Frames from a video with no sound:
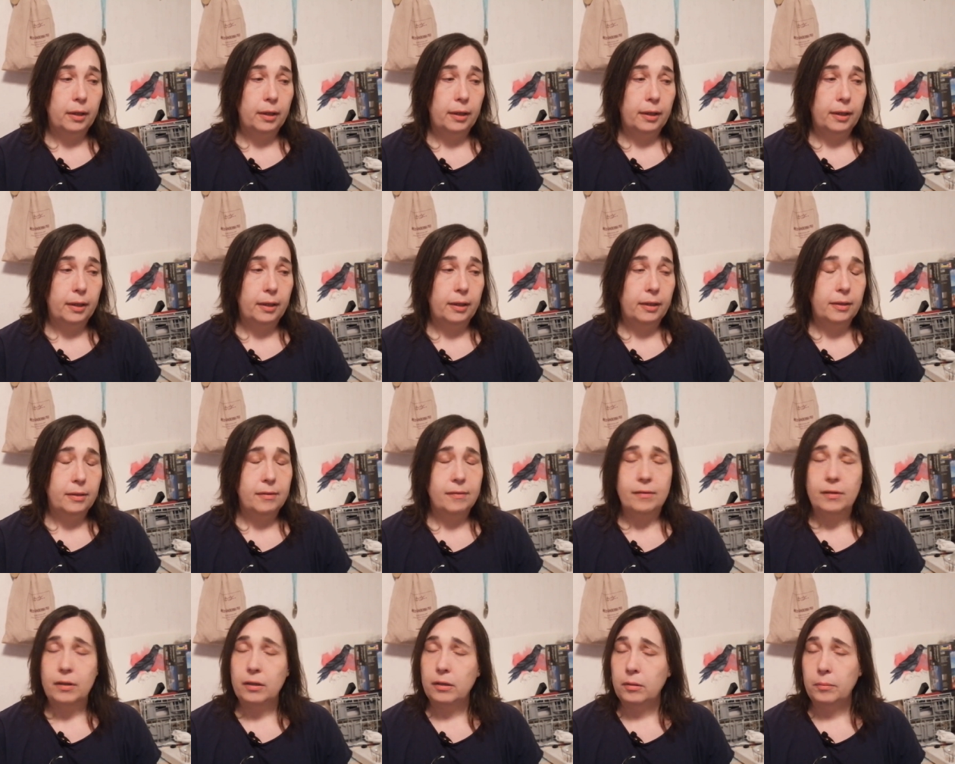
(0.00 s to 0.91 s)
And
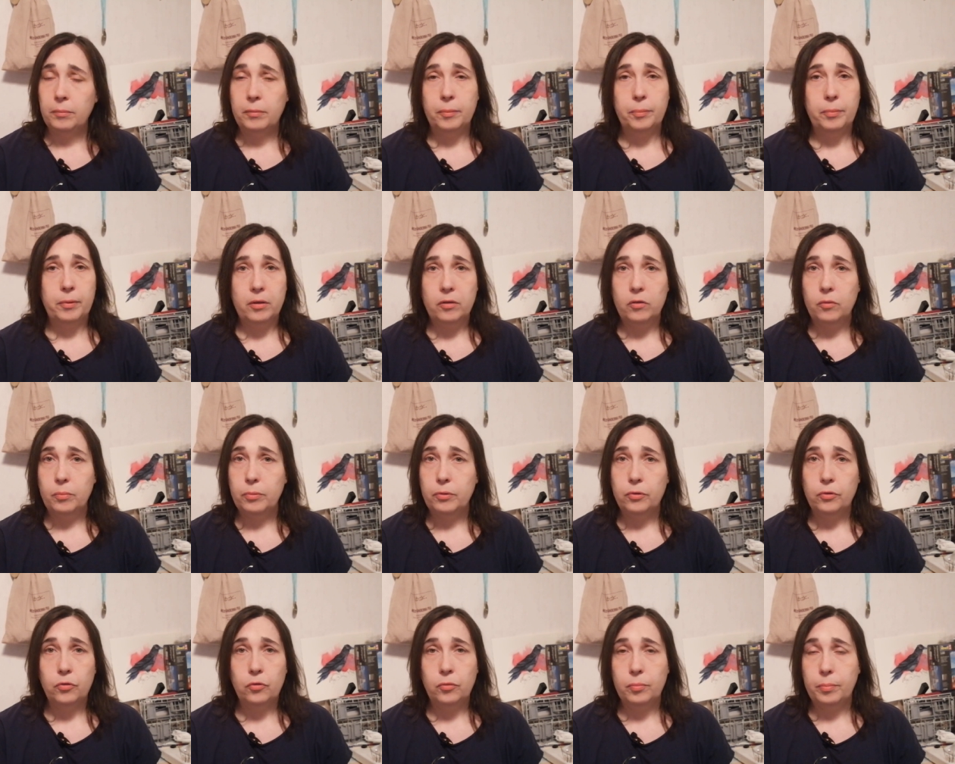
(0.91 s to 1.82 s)
it's not going to be
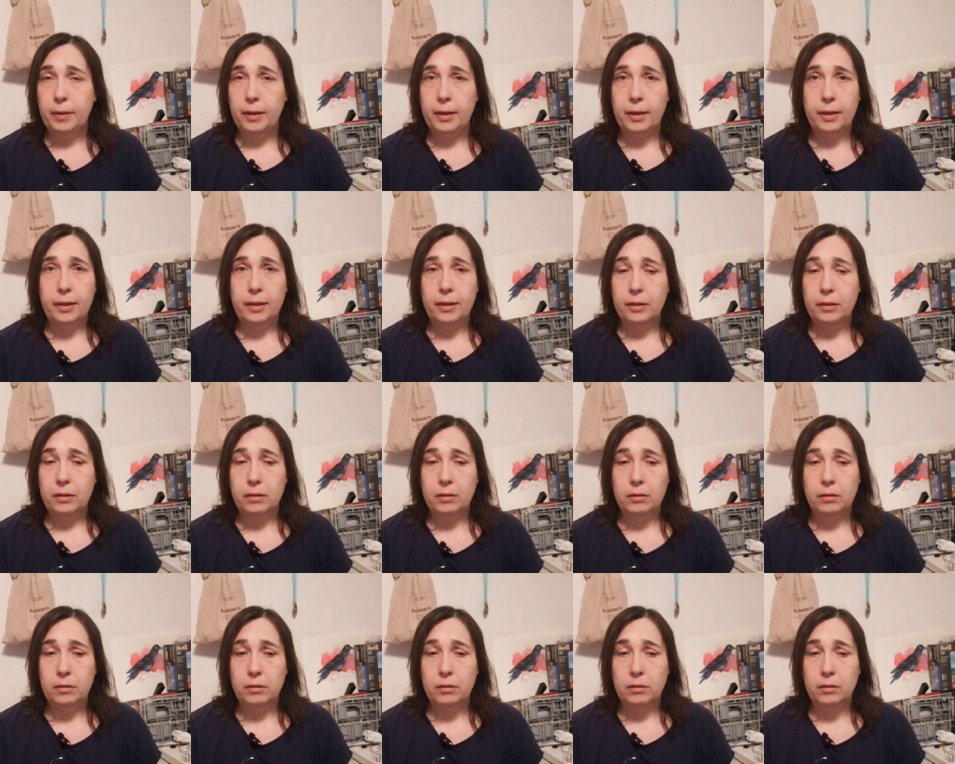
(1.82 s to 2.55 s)
possible to buy,